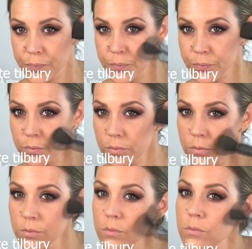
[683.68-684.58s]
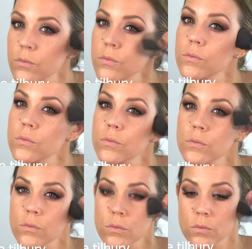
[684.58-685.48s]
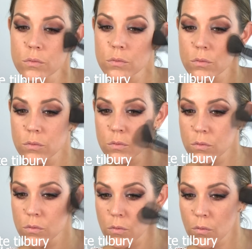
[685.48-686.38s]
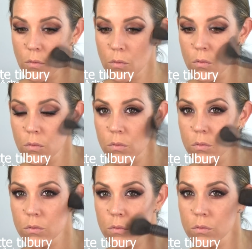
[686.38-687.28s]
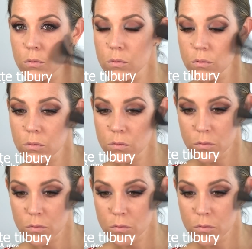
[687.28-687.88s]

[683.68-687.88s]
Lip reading: (no one is talking)